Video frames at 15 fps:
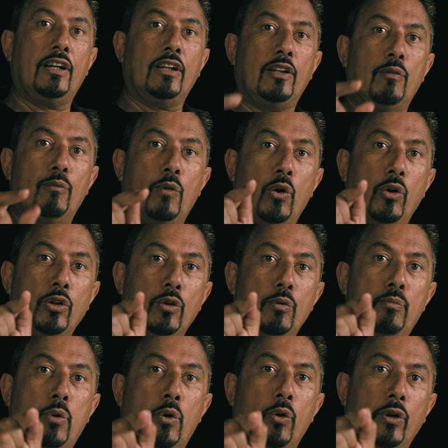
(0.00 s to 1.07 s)
The more you
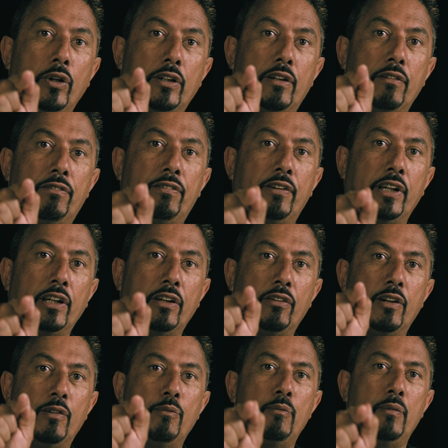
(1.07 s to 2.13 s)
point the finger
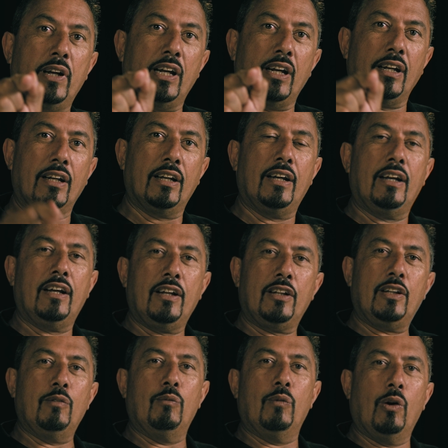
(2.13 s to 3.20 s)
at me,
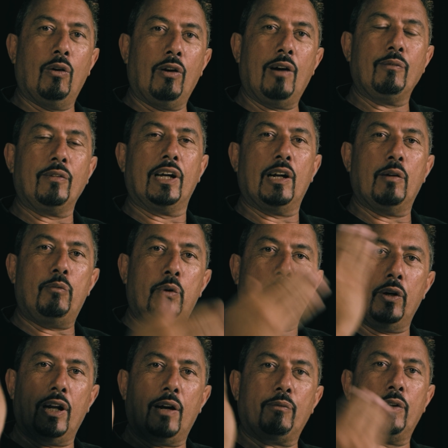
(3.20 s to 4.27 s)
the more I'm going to
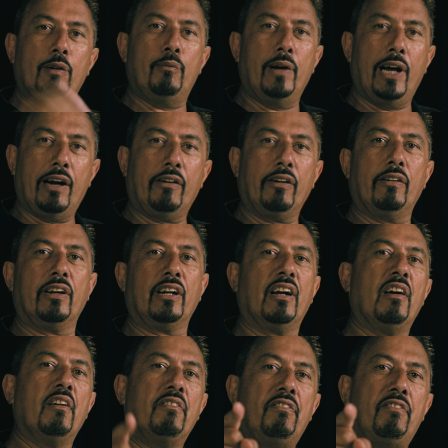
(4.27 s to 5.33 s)
put up the barrier and
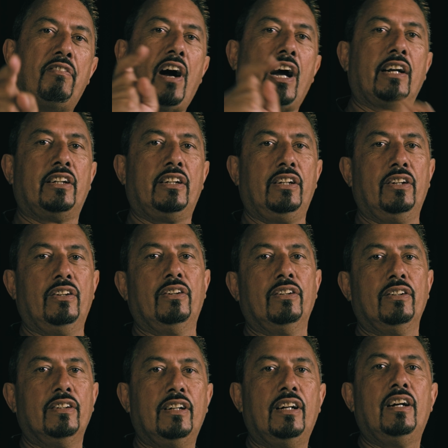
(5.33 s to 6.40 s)
go, fuck you.
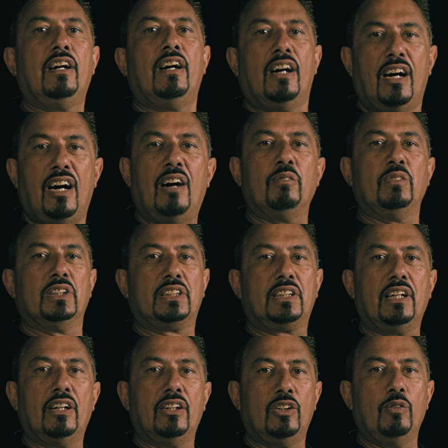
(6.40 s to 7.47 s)
I'm just
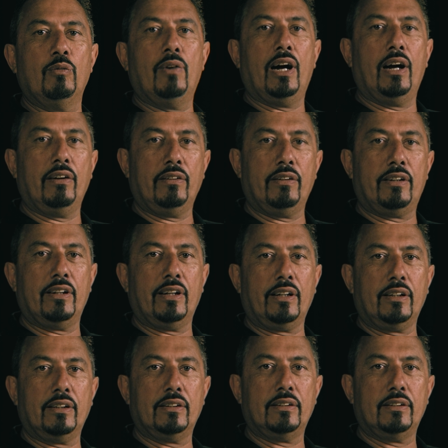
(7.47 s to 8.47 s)
going to do my own thing.